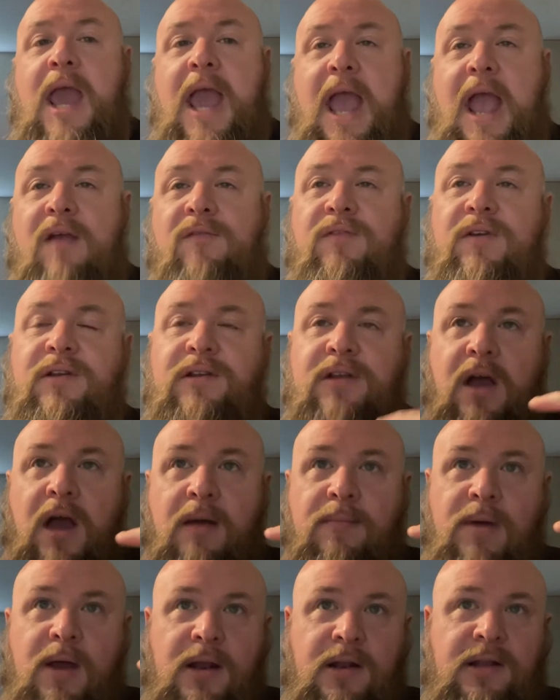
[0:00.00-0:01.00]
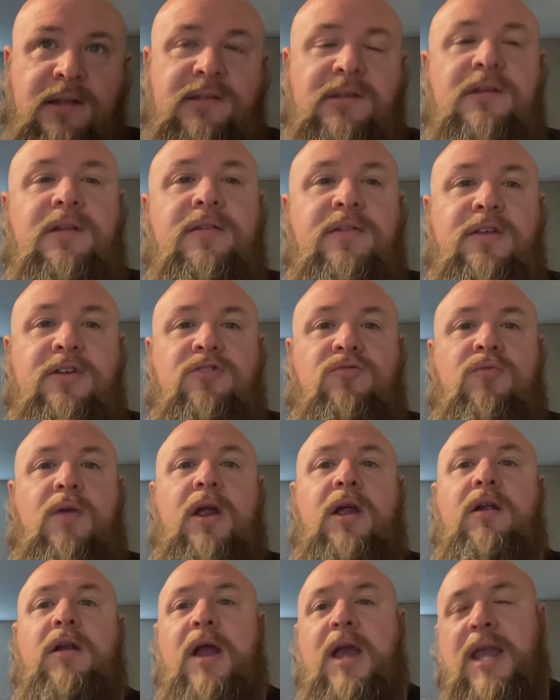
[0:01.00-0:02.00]
Every time I listen to this
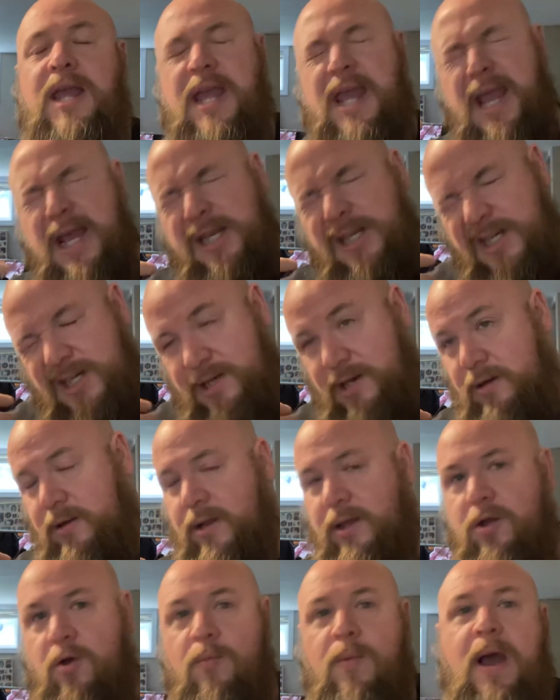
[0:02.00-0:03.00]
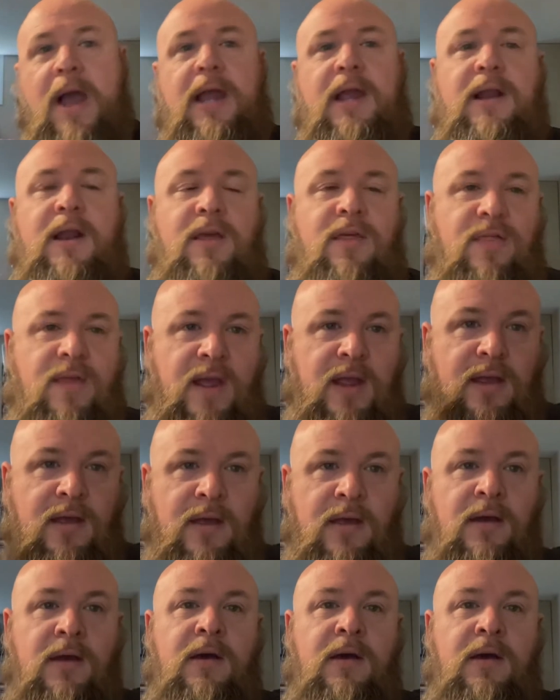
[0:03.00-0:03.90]
record, I instantly go back and I think